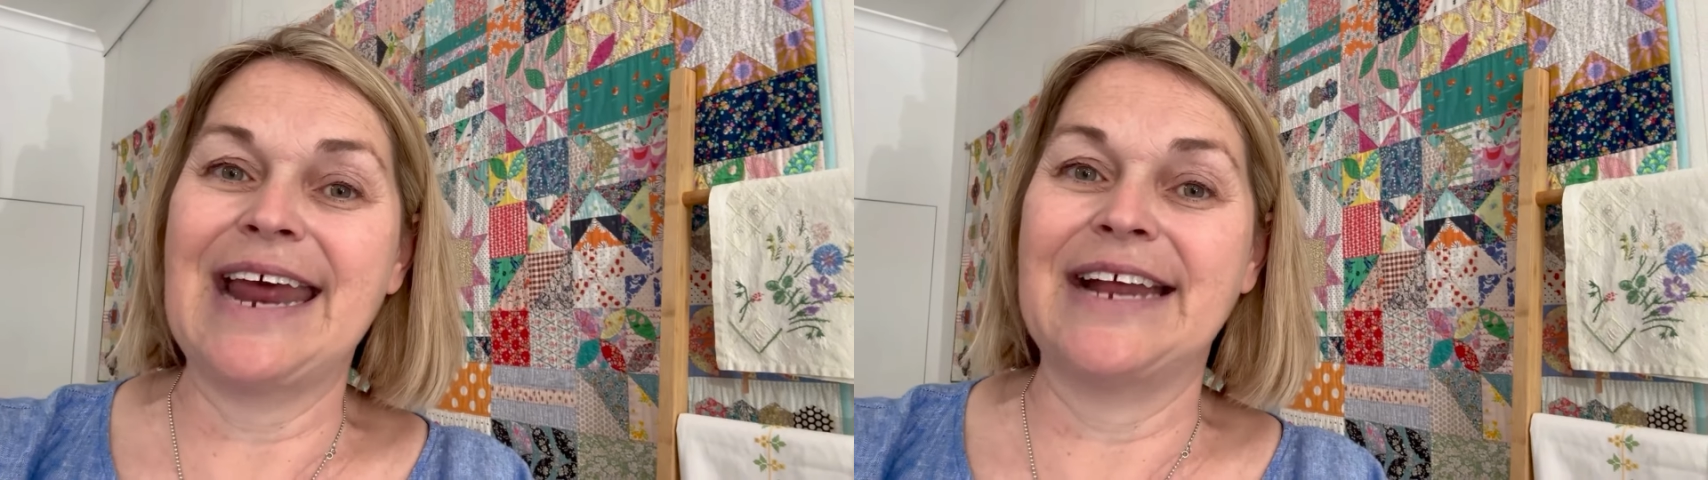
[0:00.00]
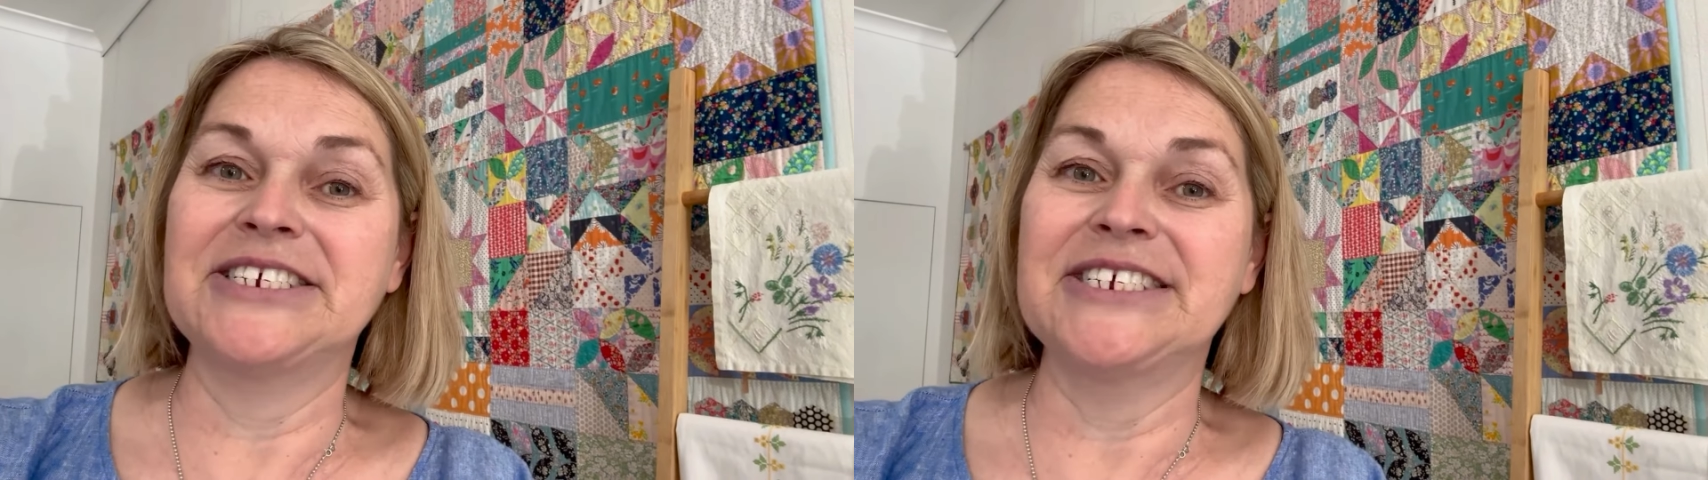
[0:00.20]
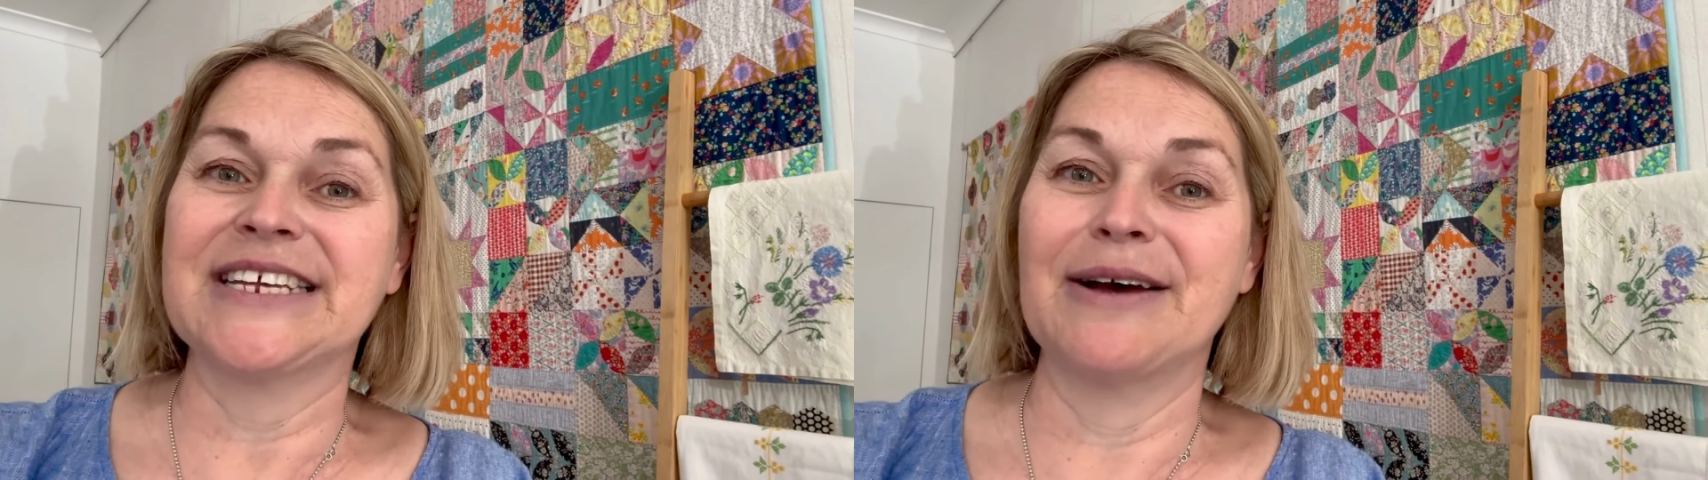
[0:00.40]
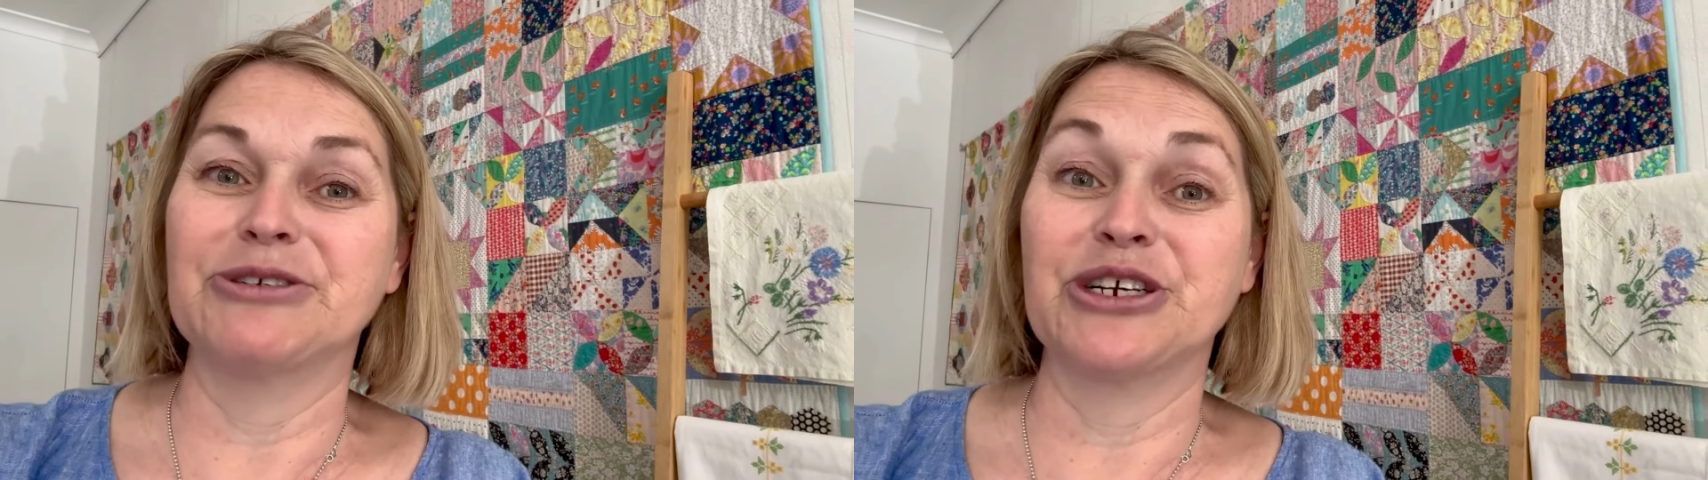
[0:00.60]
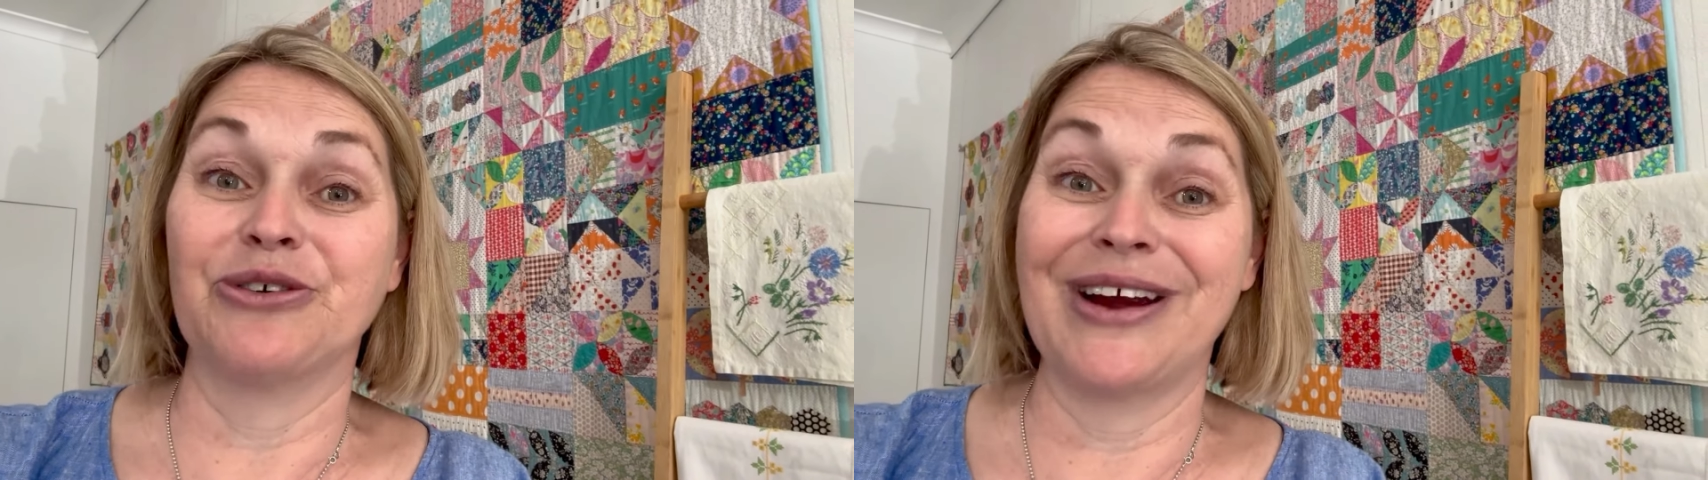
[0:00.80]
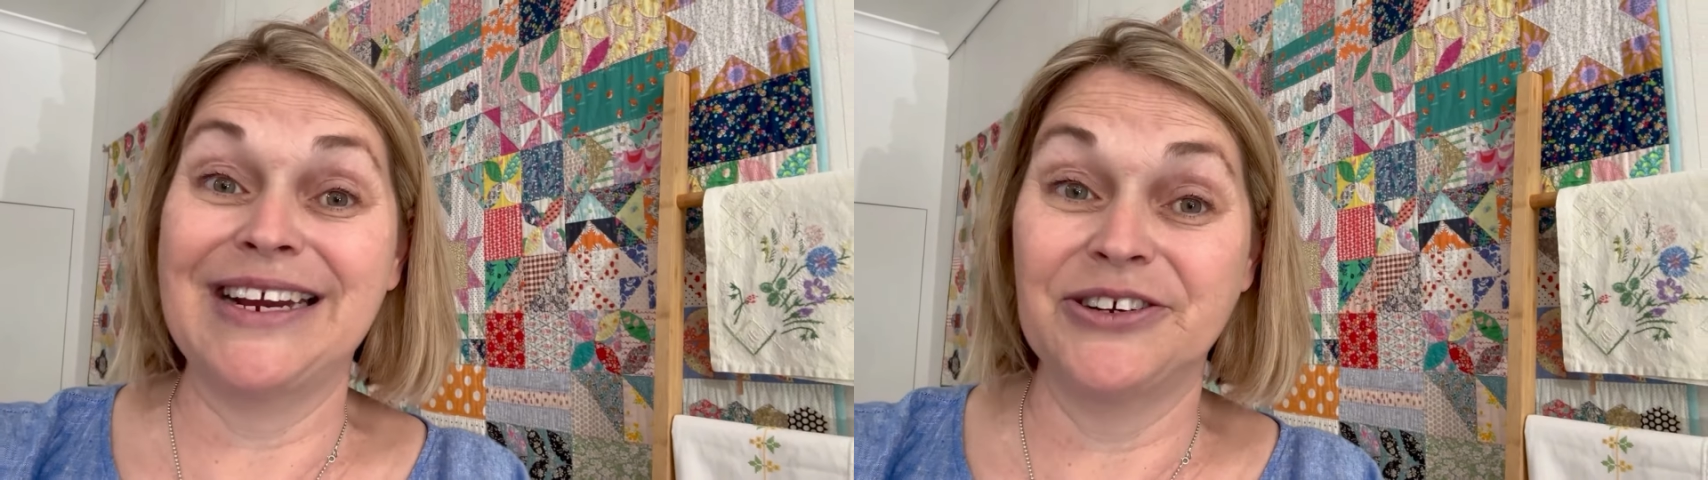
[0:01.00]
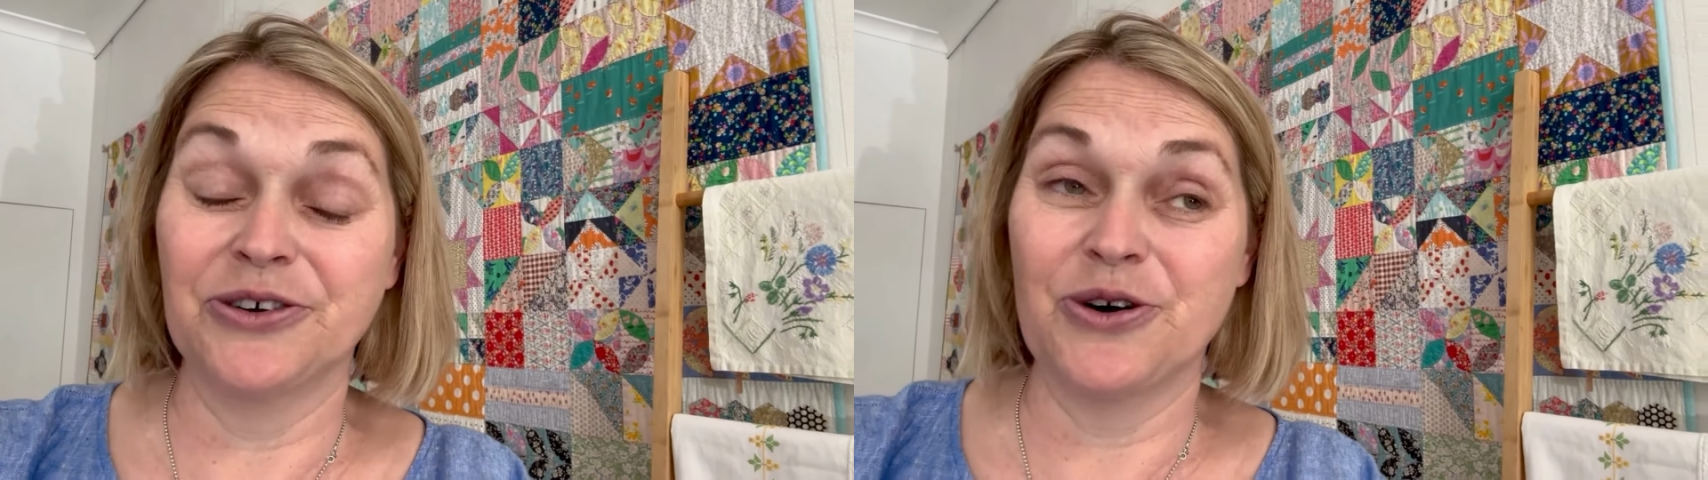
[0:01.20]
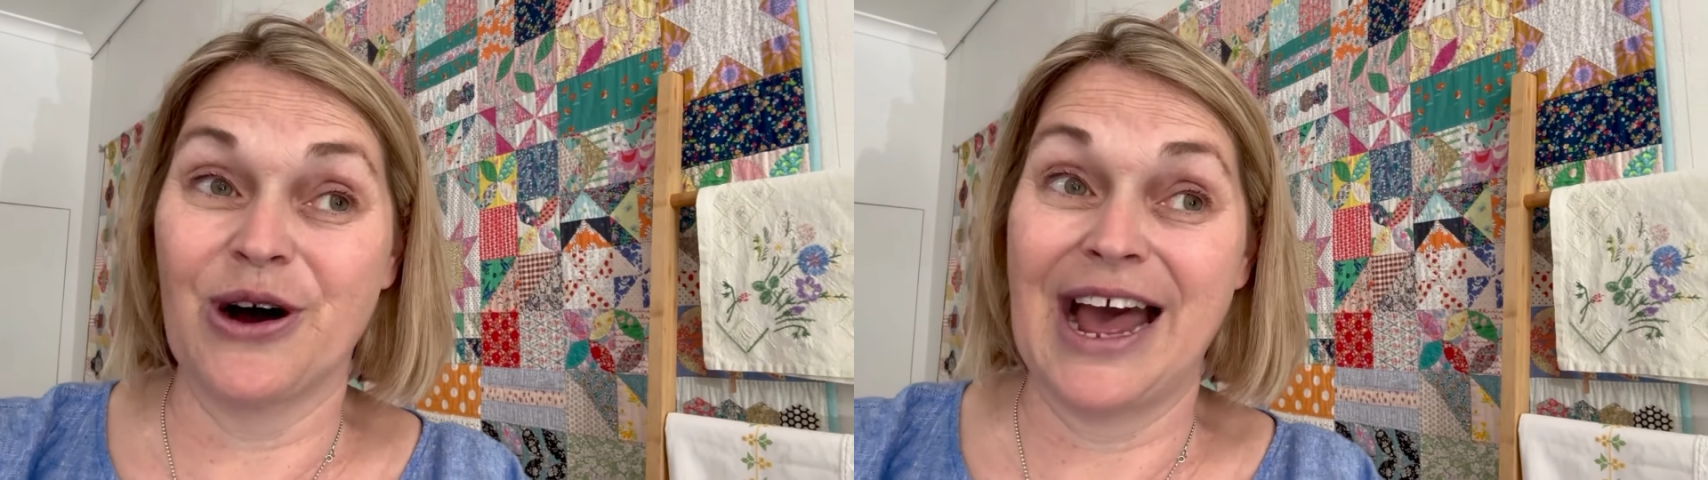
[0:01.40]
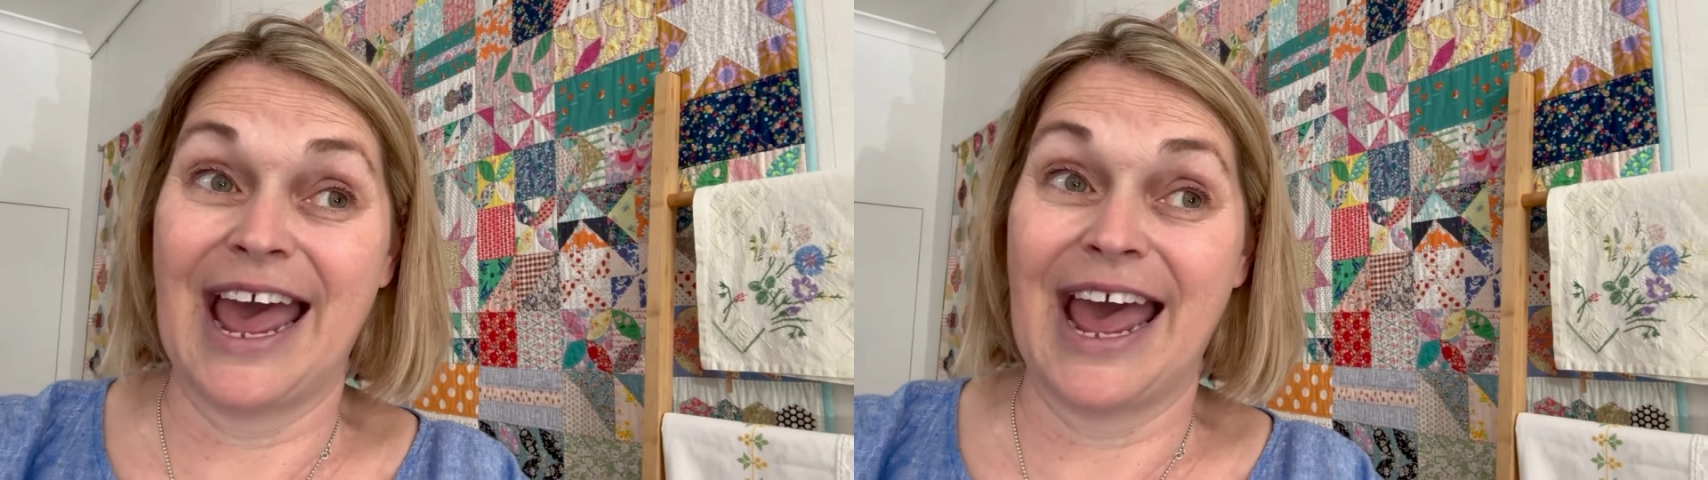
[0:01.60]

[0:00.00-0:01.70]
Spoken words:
and she's come to Green Door